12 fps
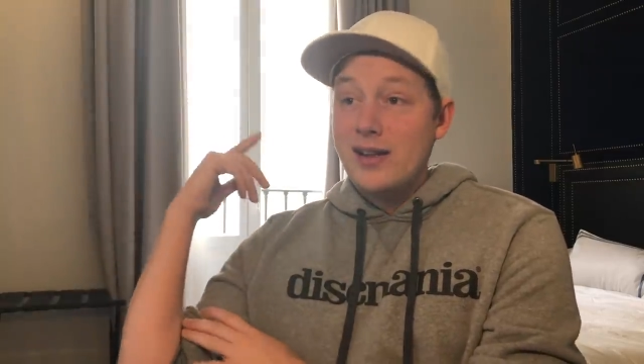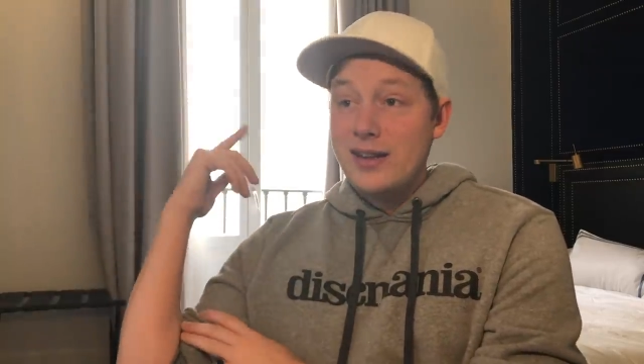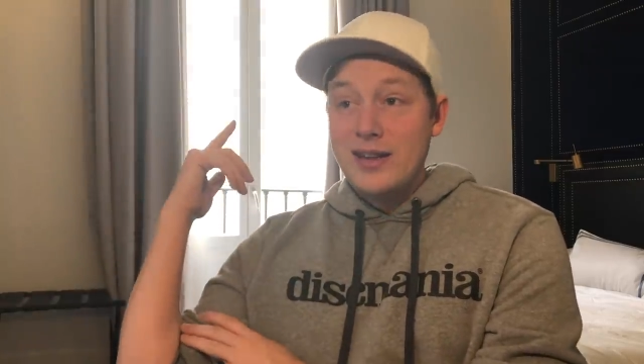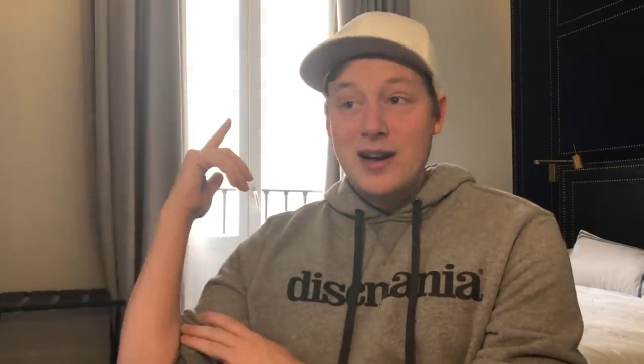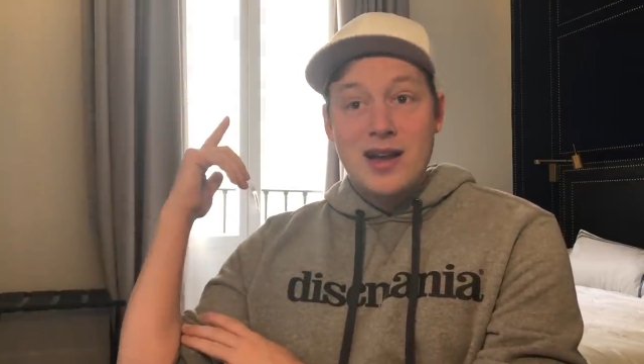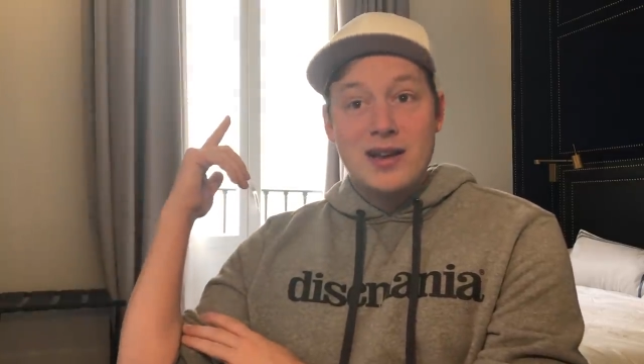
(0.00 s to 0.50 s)

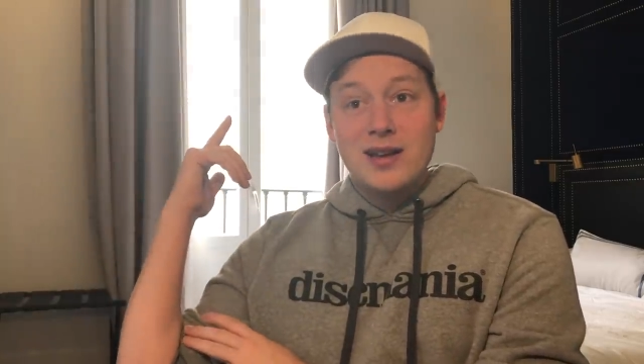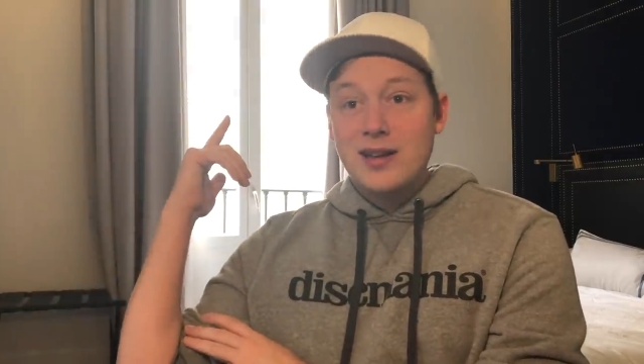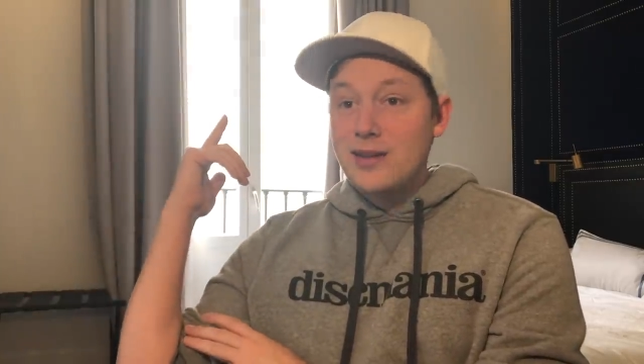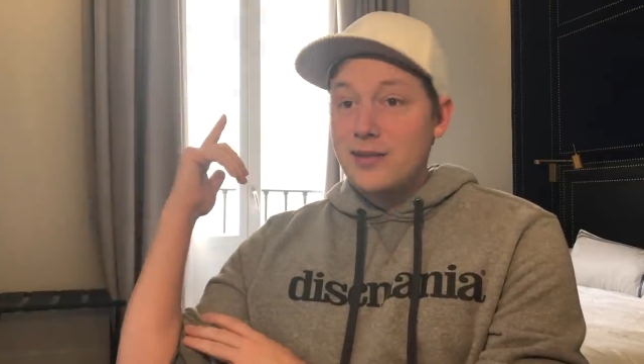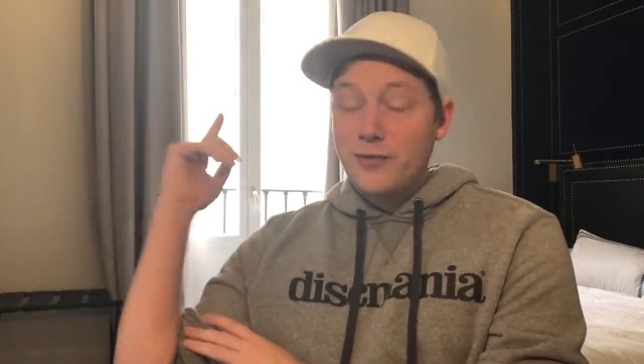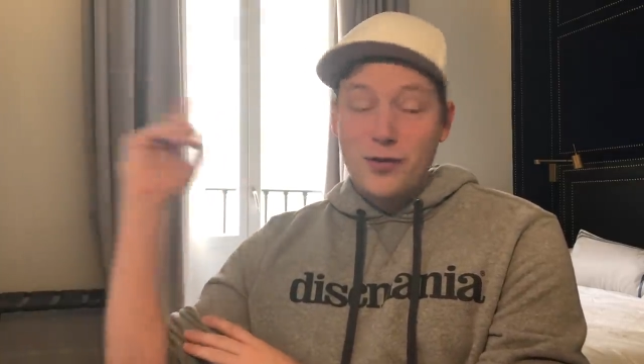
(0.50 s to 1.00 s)
Jan
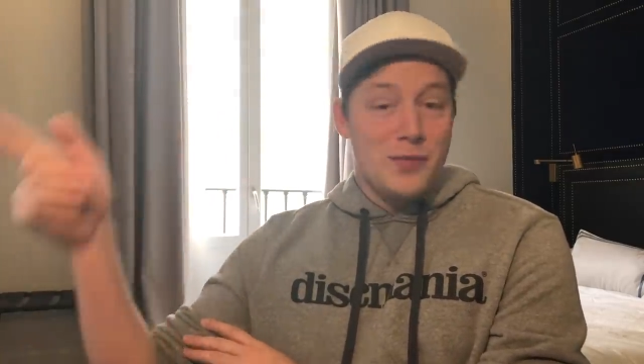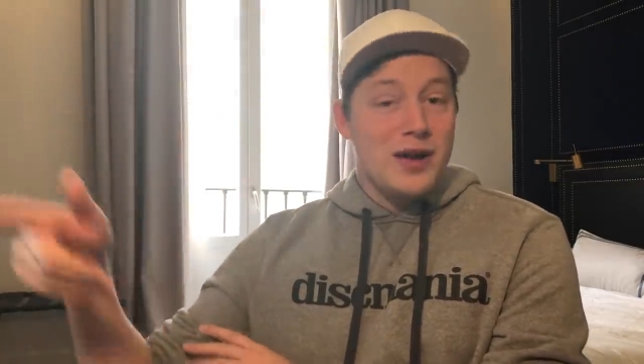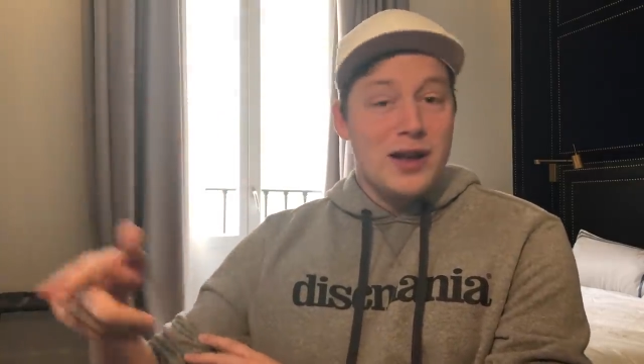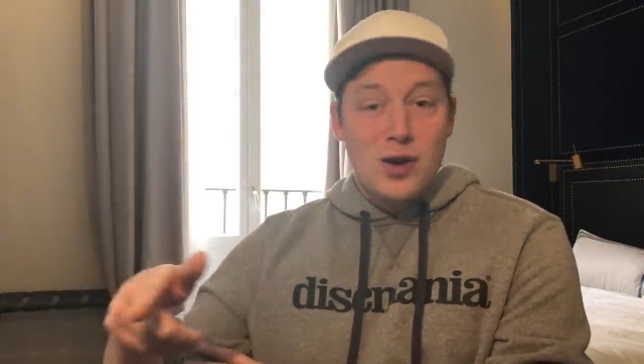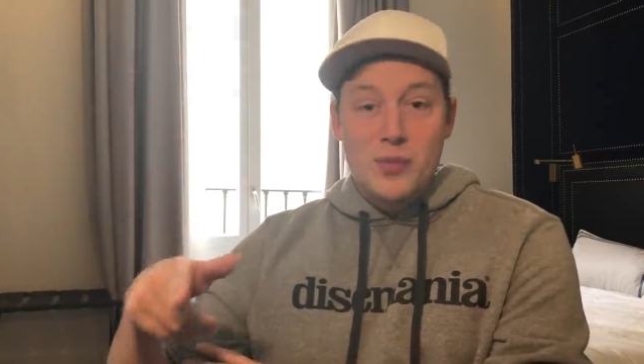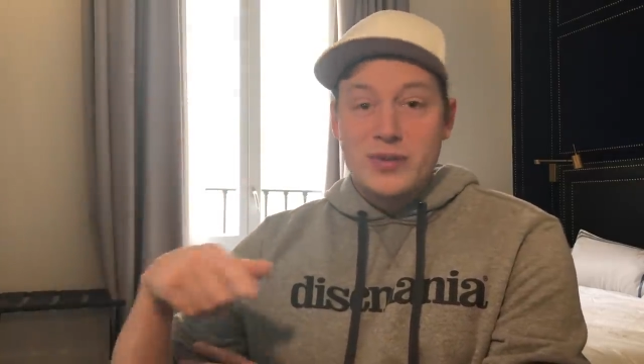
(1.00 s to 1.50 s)
is from my
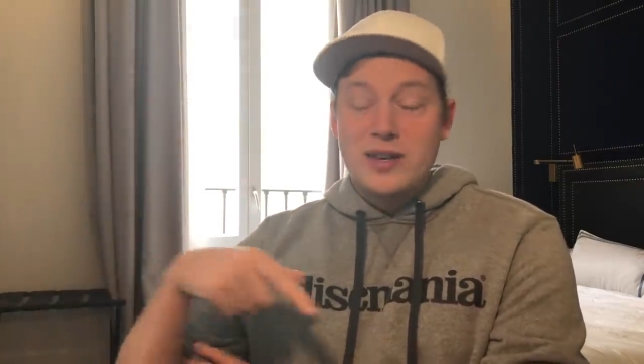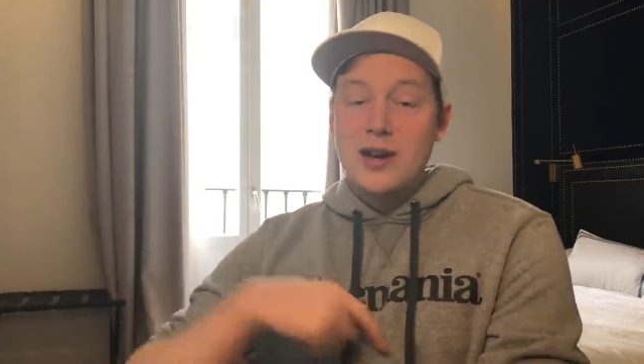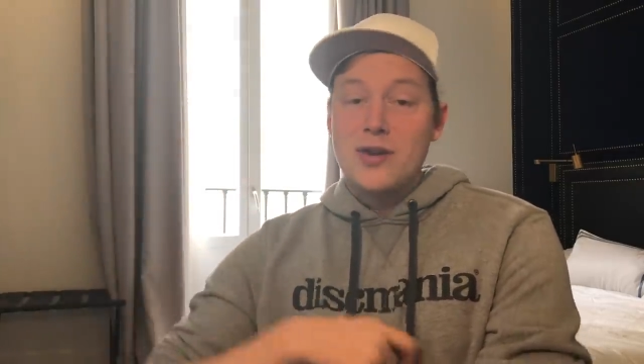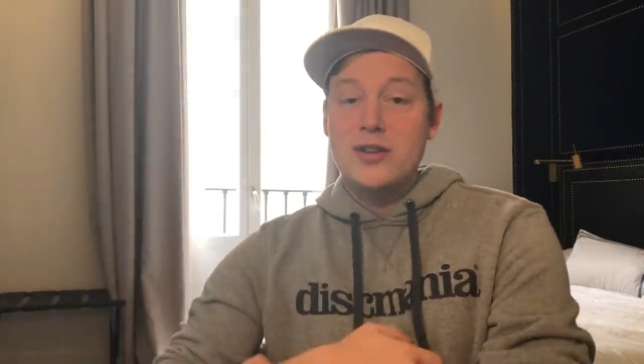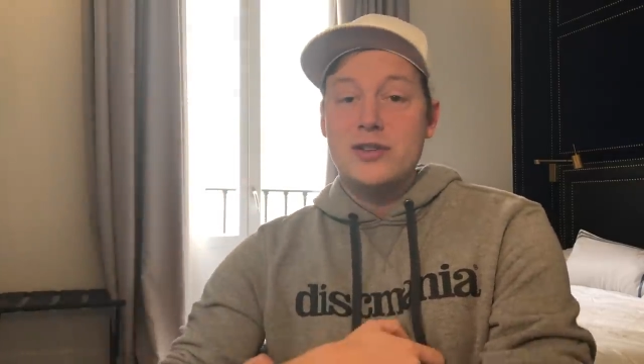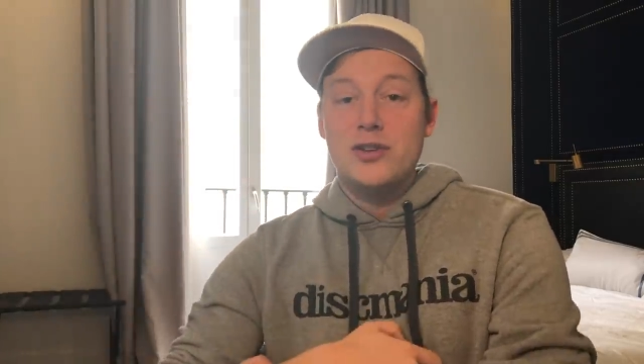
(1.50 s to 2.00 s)

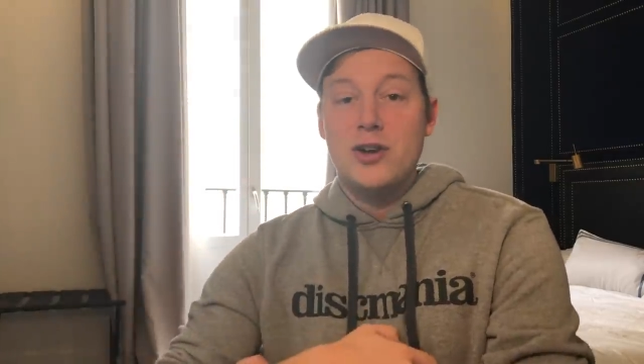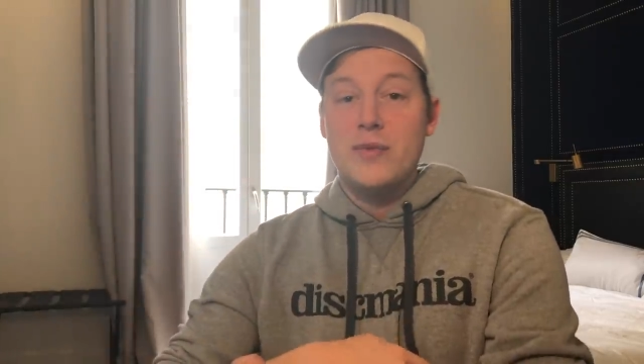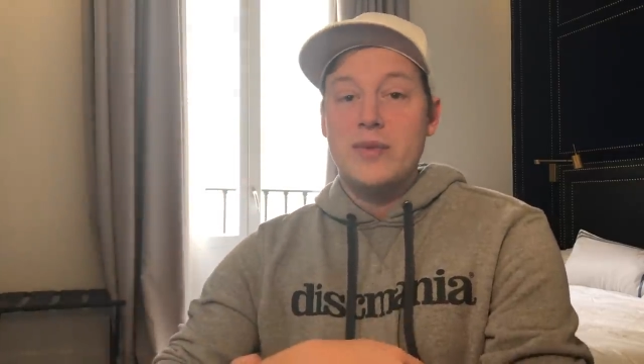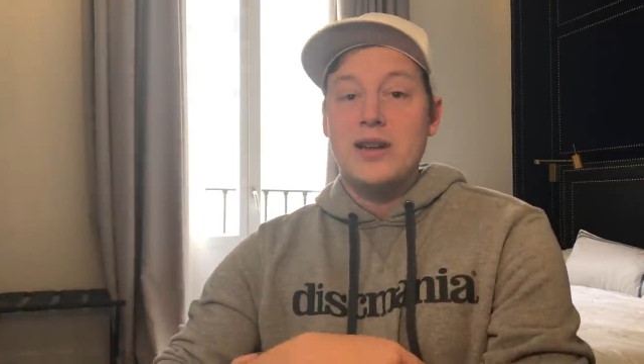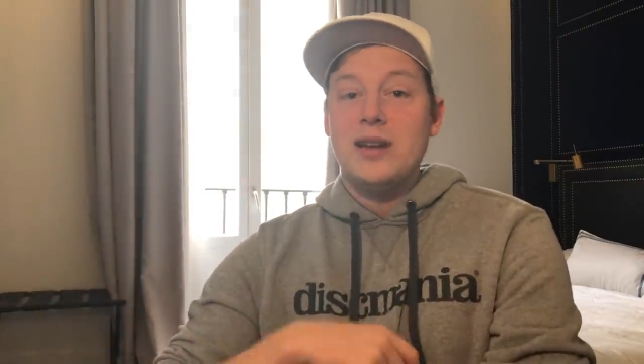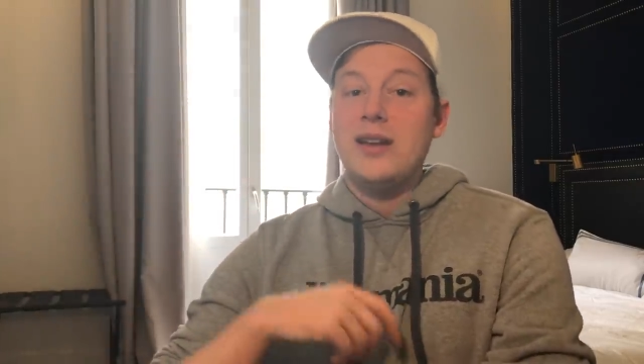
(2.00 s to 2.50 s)
hometown in
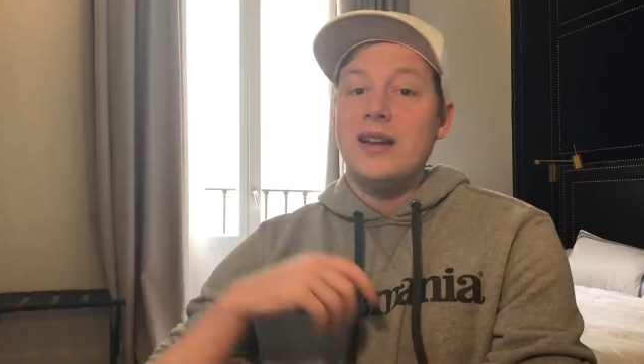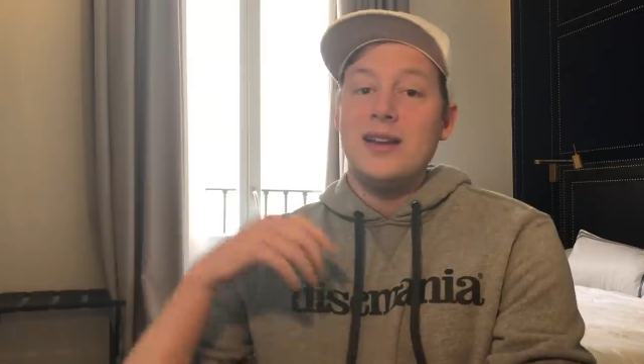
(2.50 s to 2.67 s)
Germany.